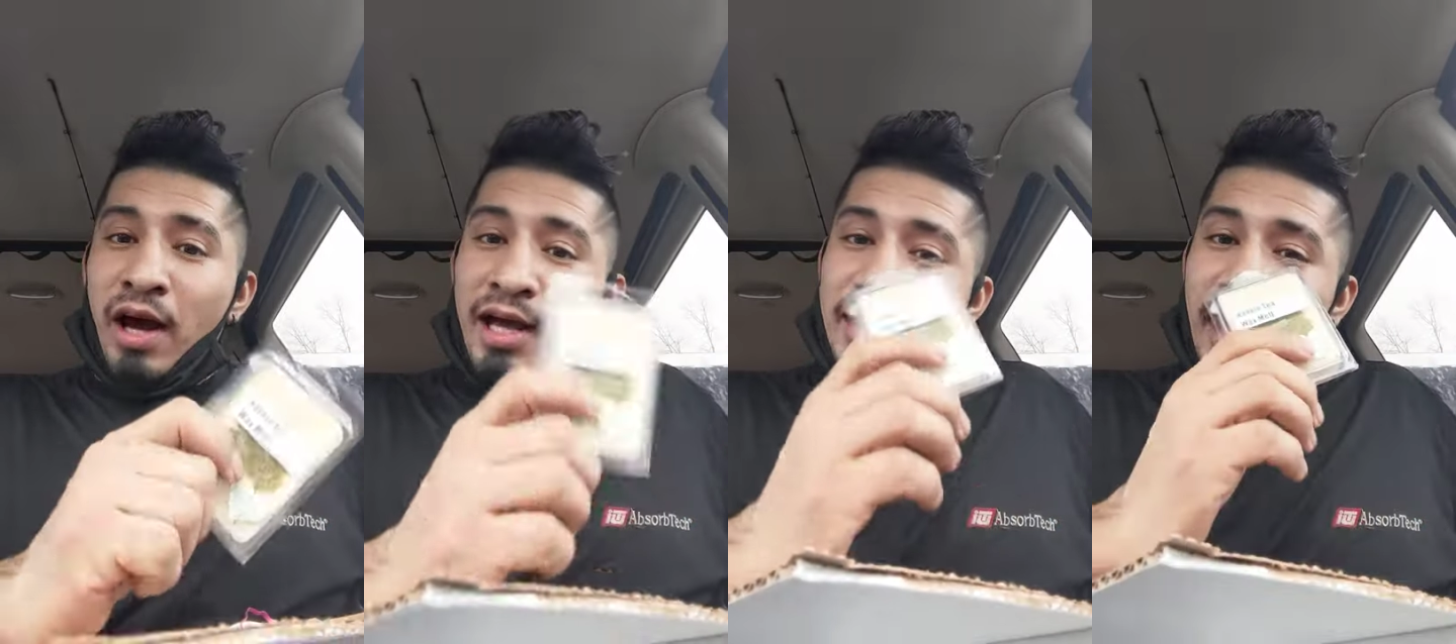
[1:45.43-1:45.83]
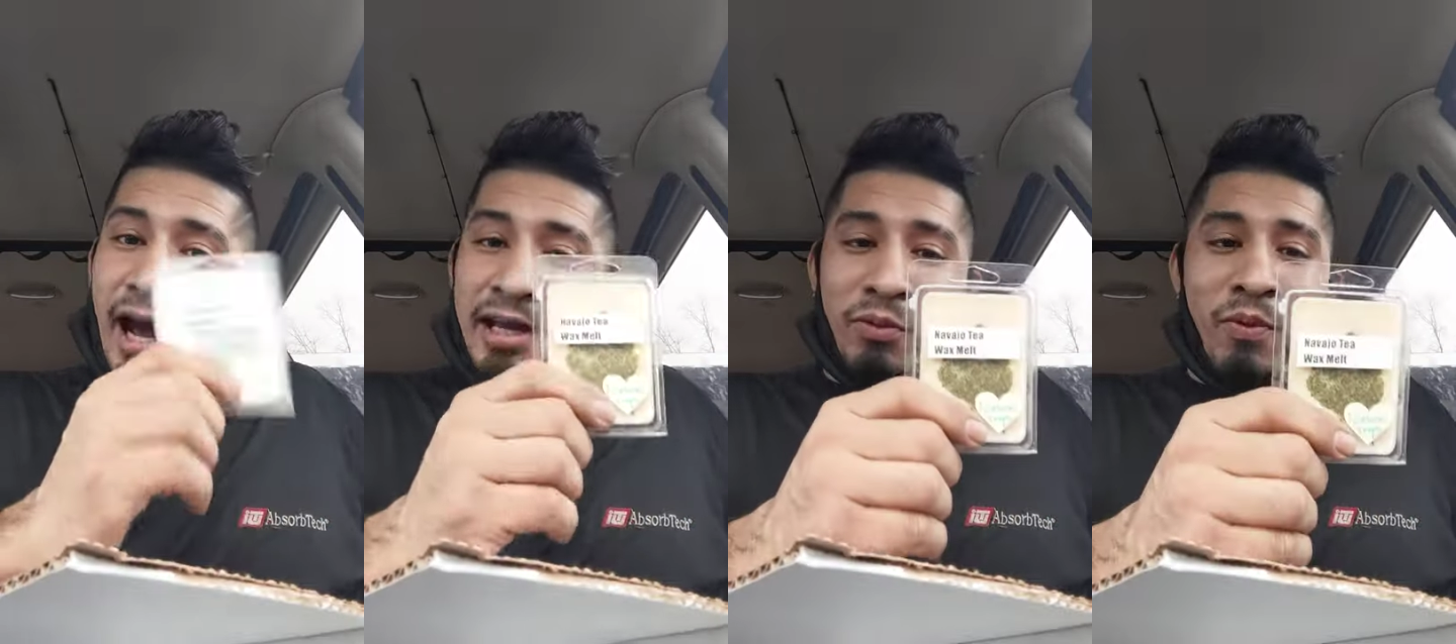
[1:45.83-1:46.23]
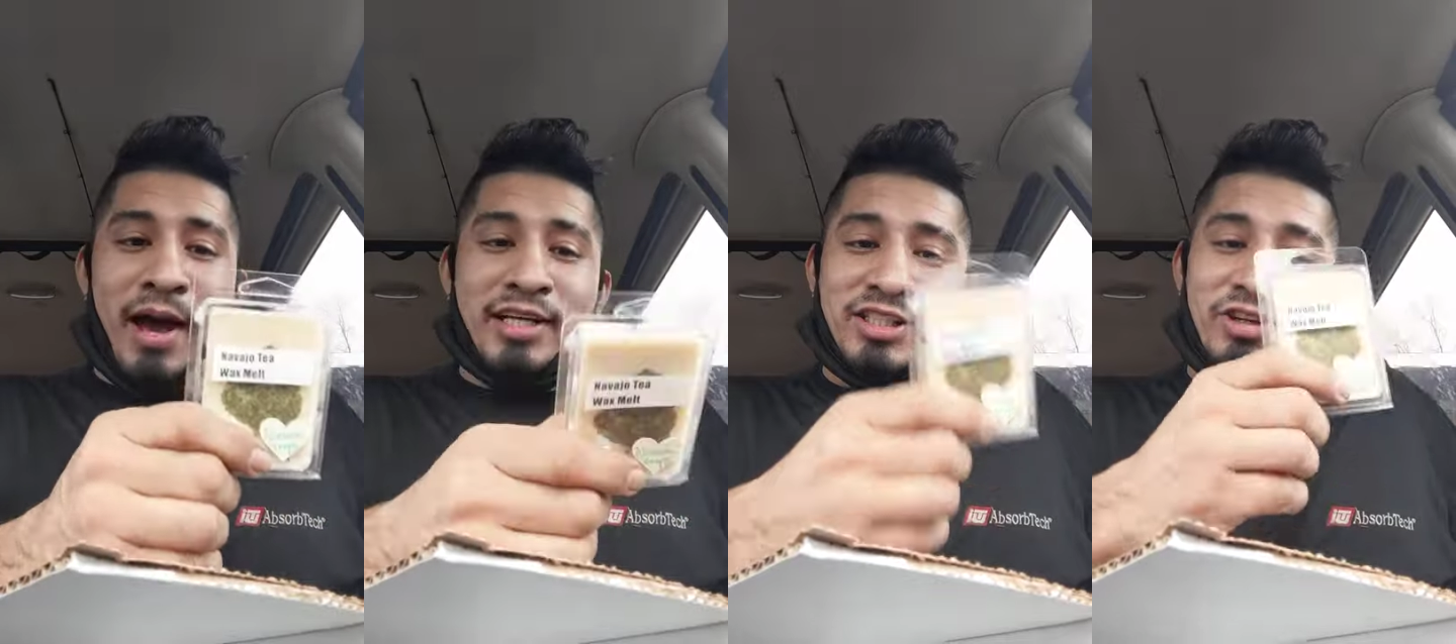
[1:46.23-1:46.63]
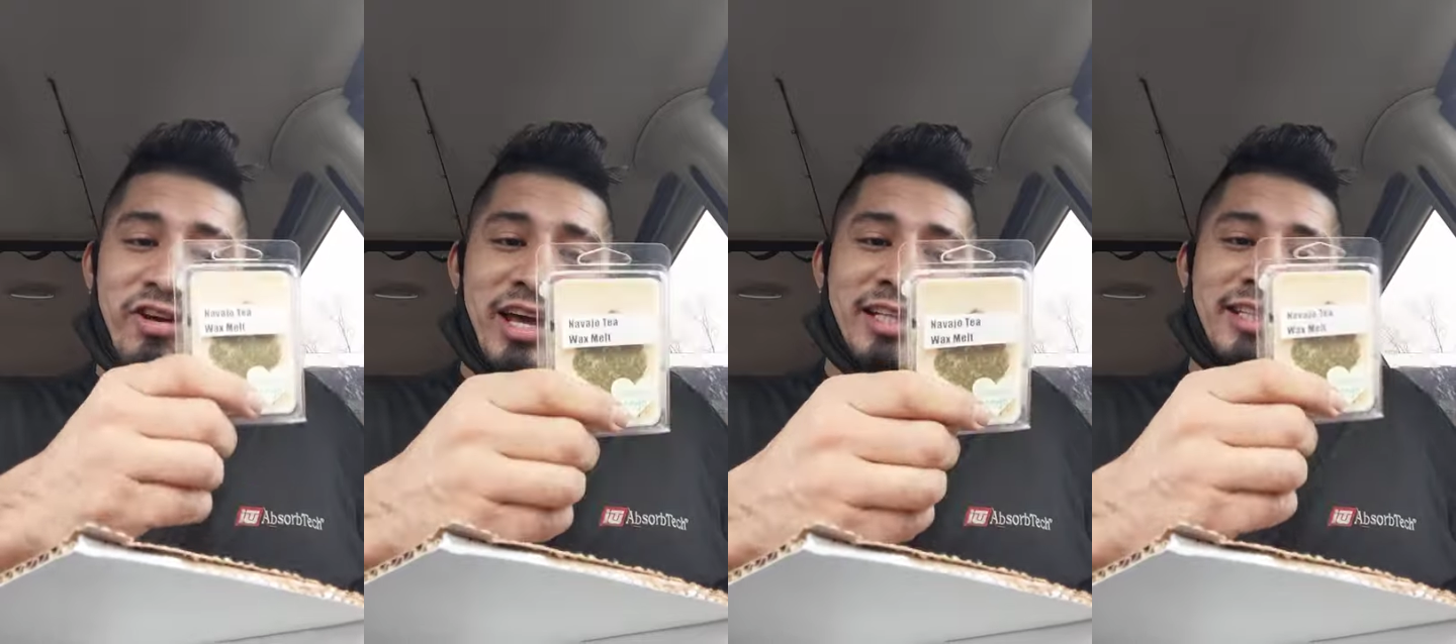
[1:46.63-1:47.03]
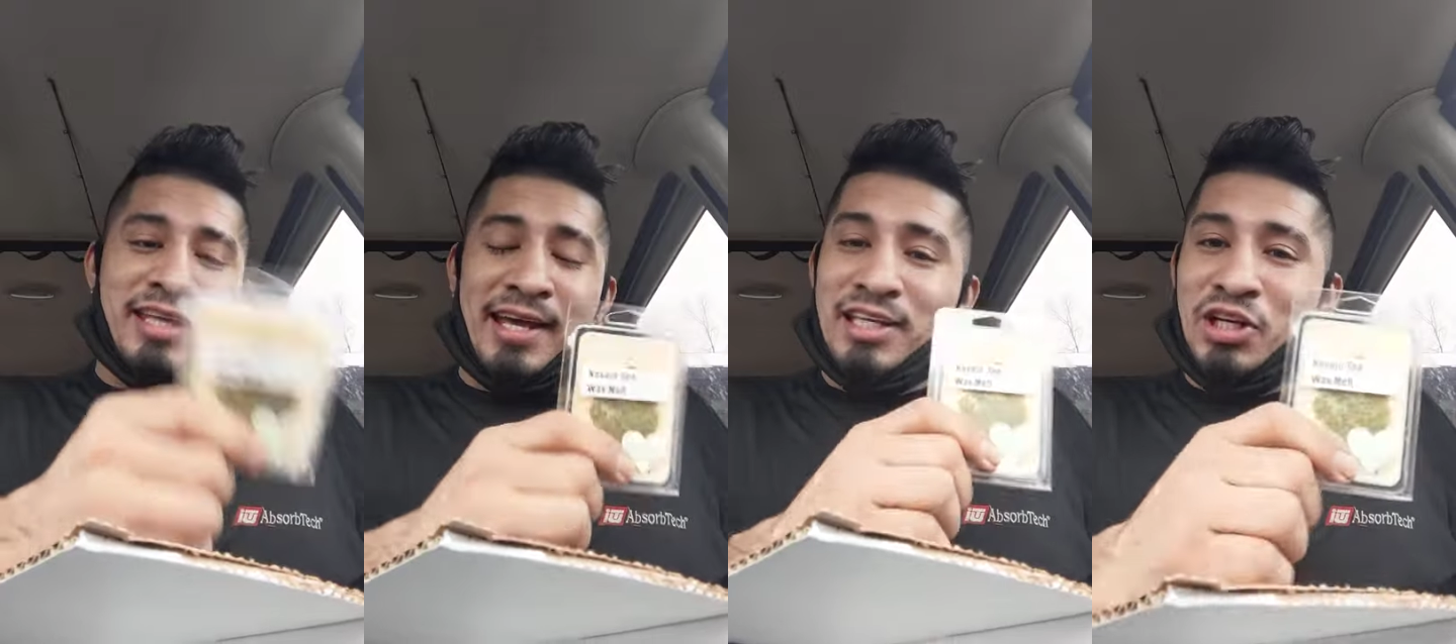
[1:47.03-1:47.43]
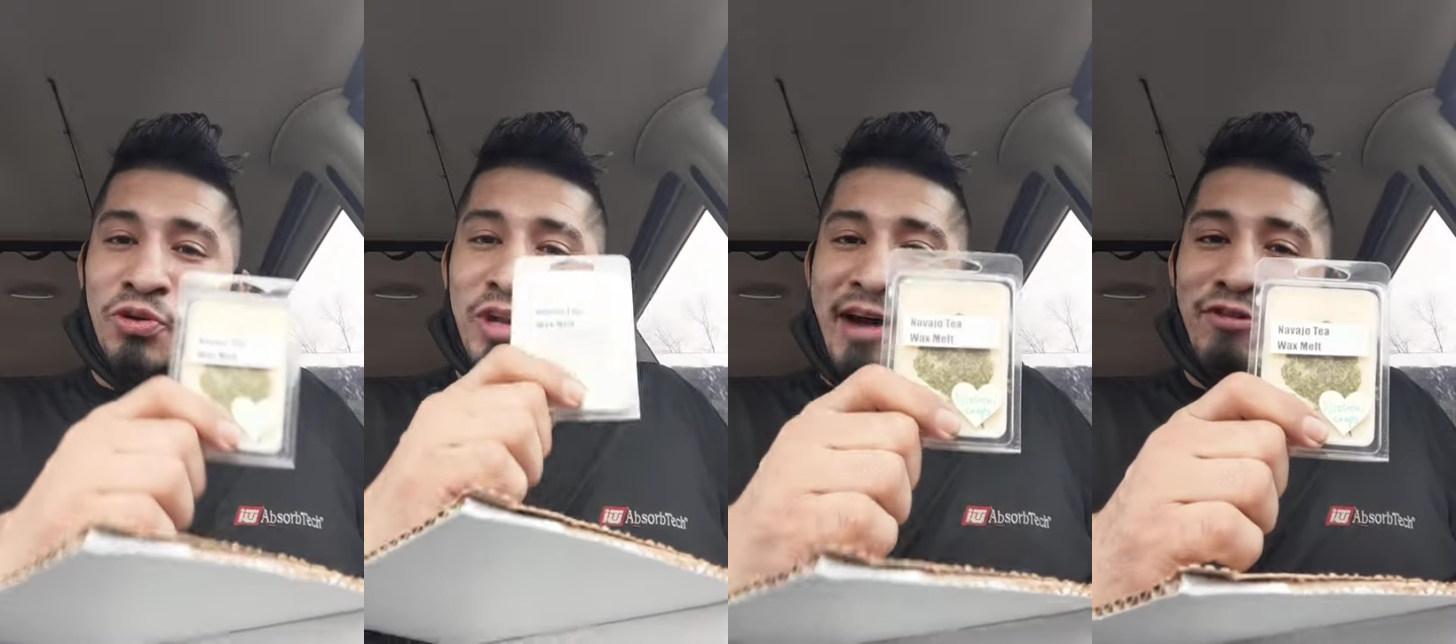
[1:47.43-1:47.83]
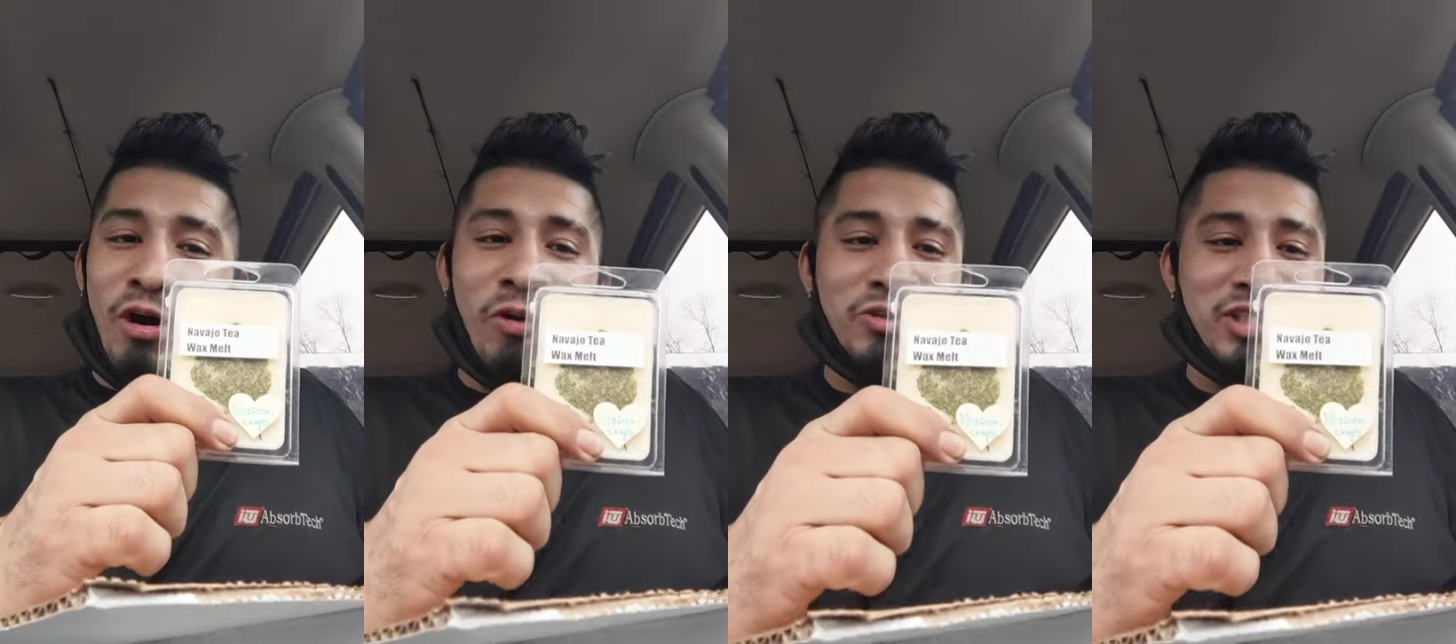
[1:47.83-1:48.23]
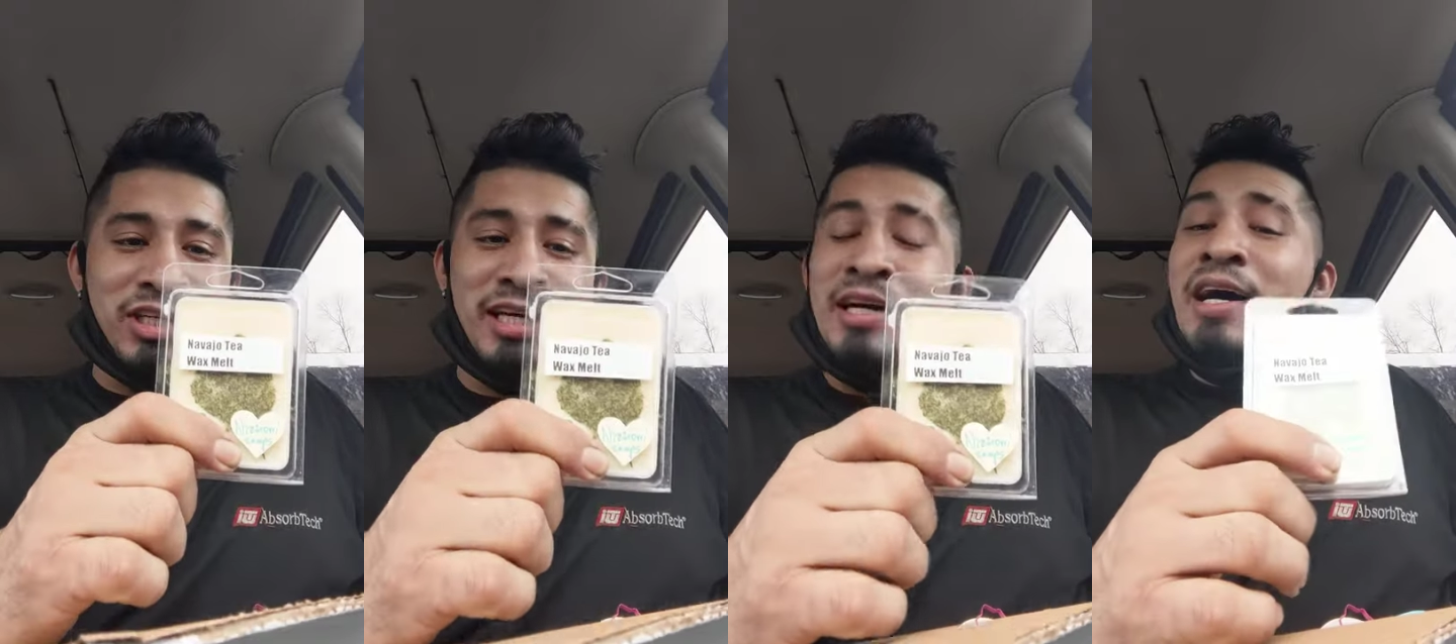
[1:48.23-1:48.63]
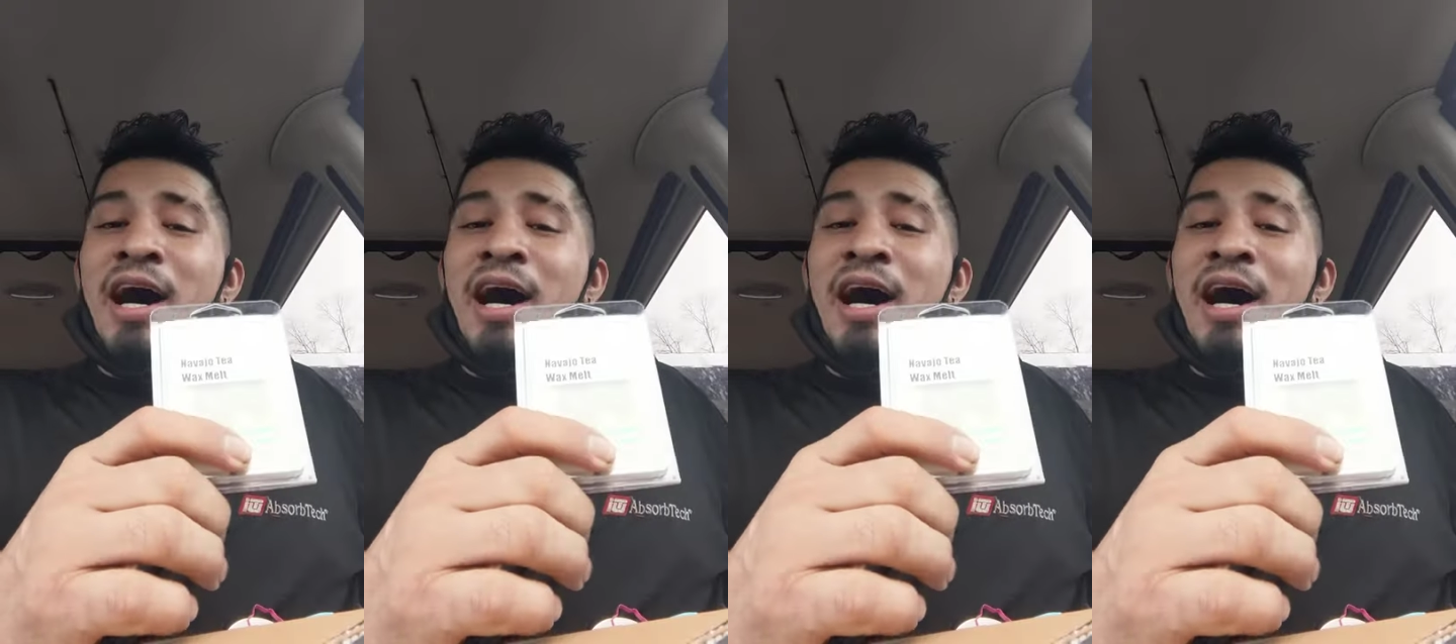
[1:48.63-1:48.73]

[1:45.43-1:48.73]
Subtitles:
I got a waxer, and thank you, Navajo tea.